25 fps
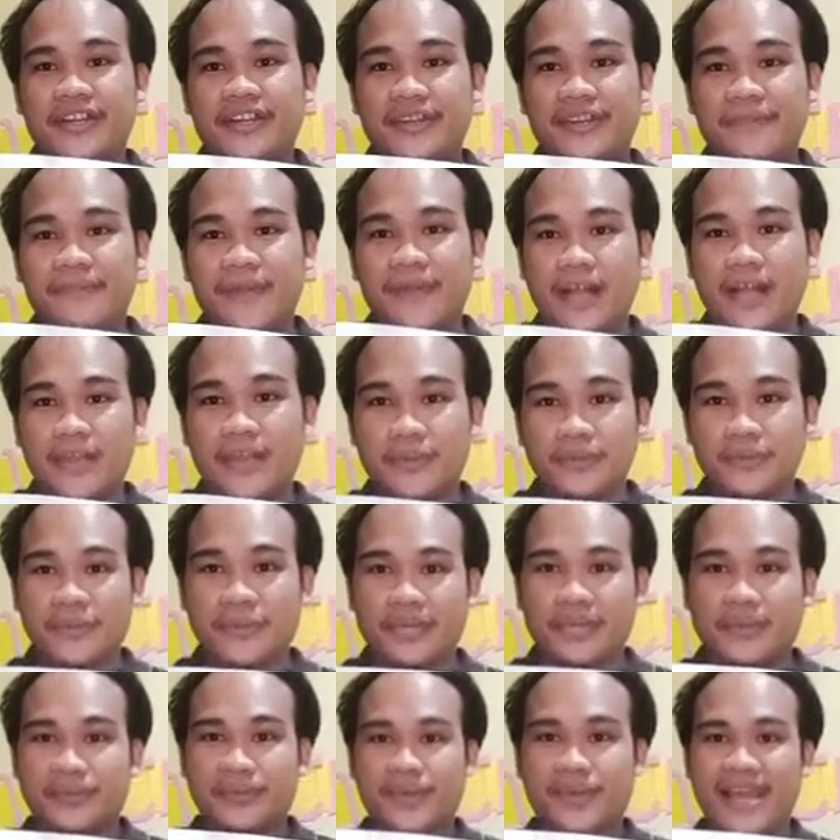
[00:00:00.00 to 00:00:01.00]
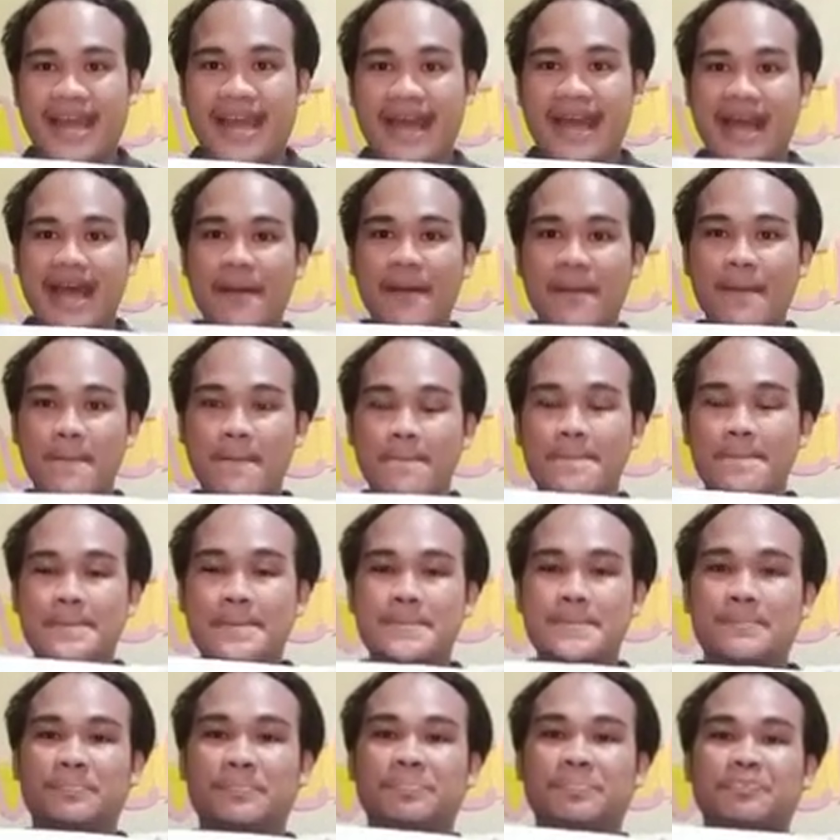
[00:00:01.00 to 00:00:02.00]
following. We have
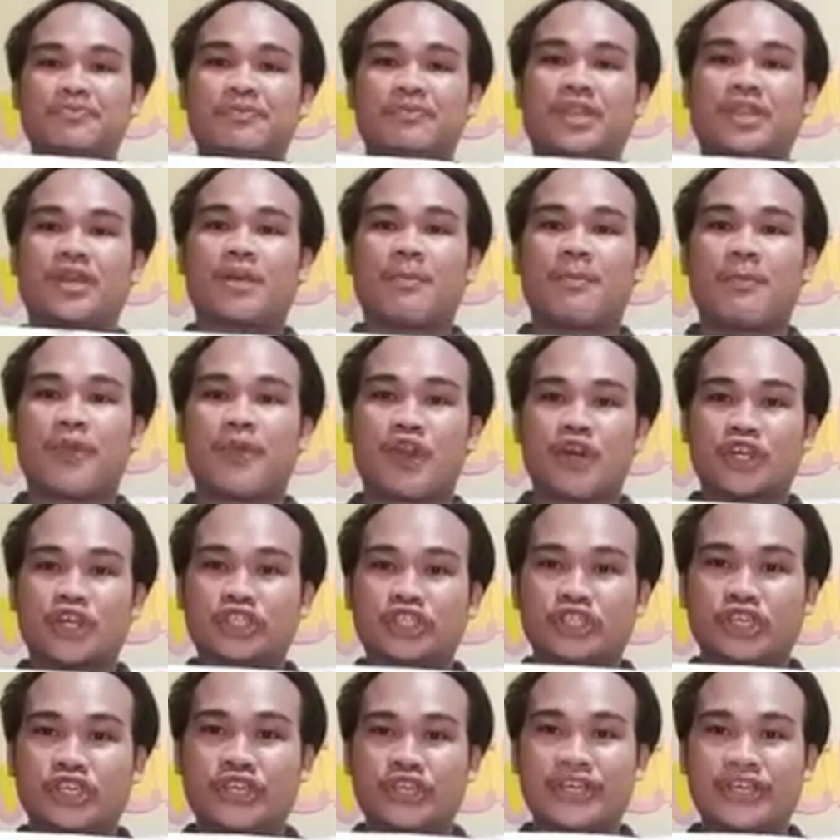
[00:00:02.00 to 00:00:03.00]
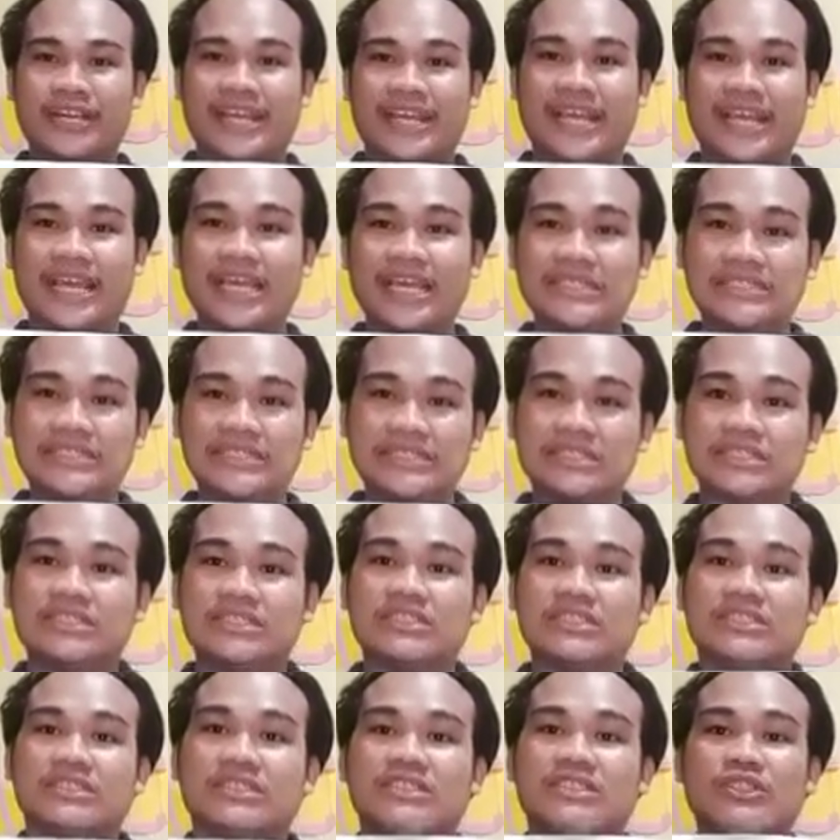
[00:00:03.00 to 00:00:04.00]
proton and
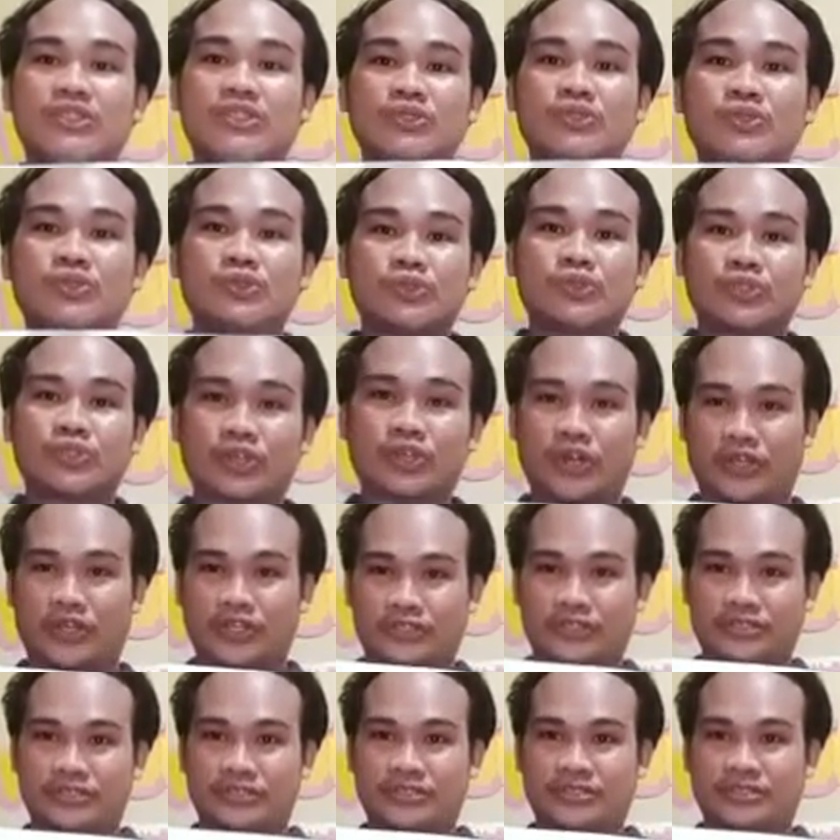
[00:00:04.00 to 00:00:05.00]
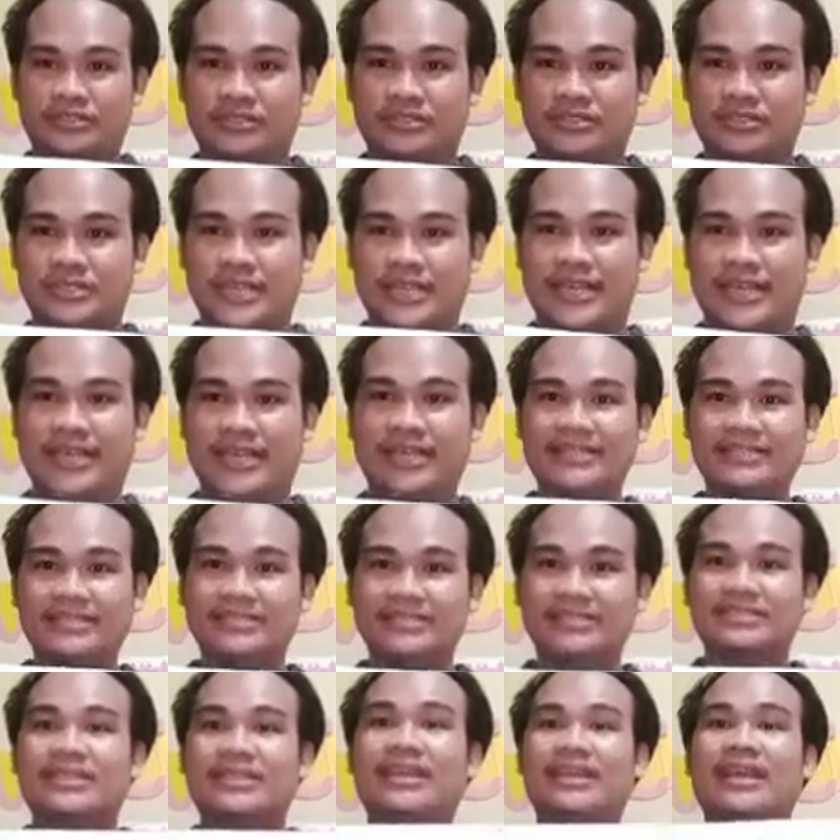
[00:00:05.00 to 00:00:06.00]
neutron and
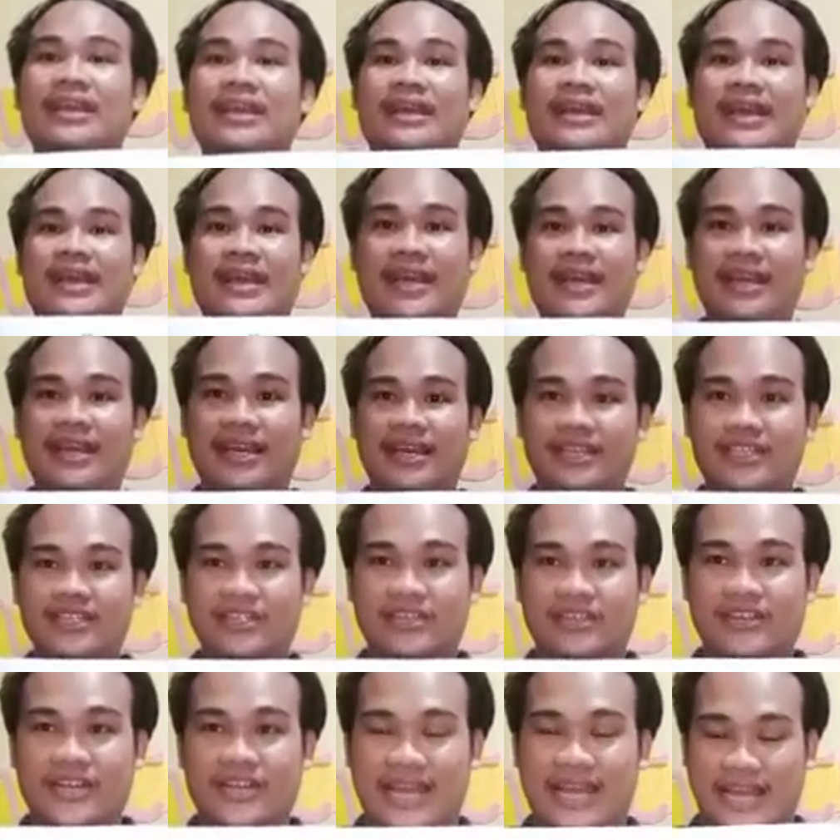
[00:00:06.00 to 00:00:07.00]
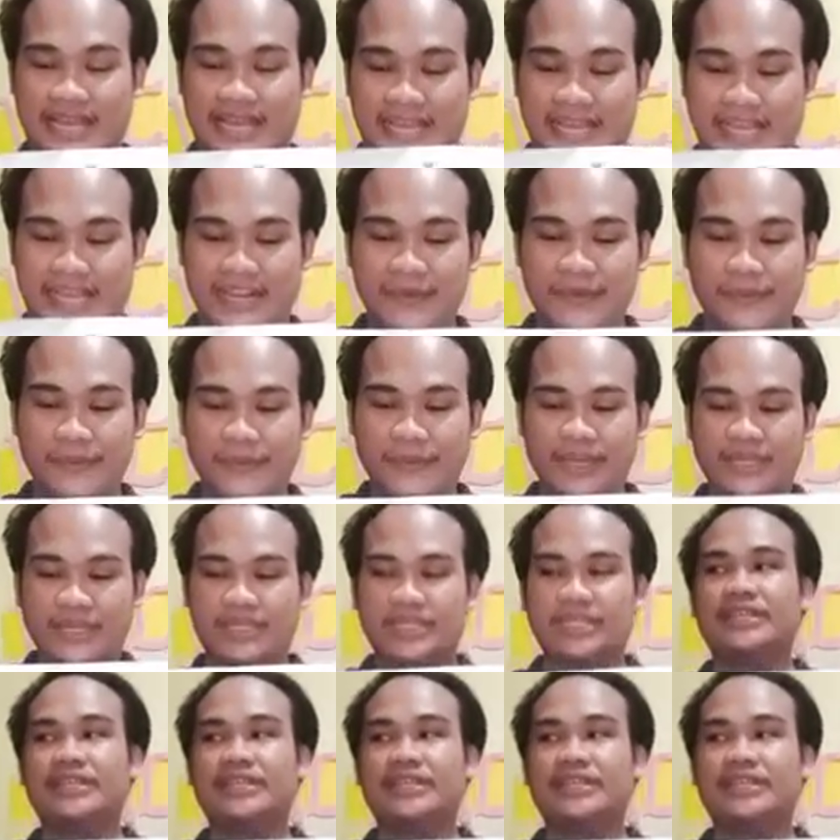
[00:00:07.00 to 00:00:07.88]
electron. Again, what are the